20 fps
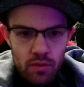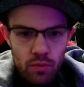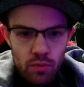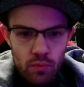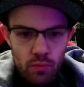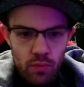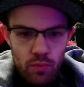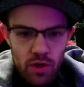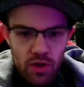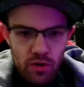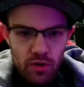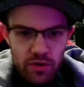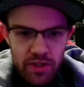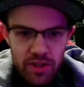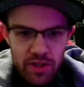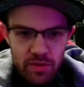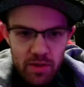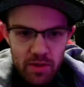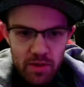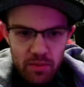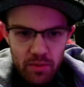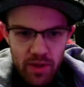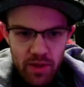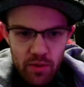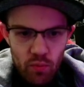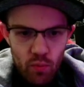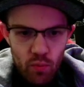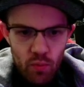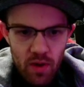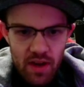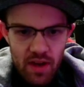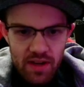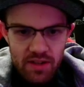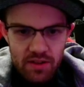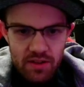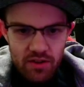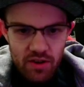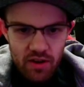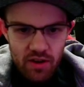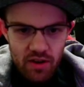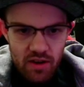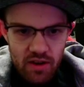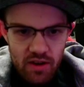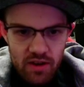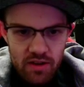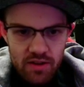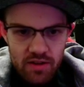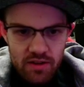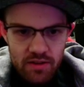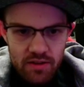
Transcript: We're only going to be able to play 1 card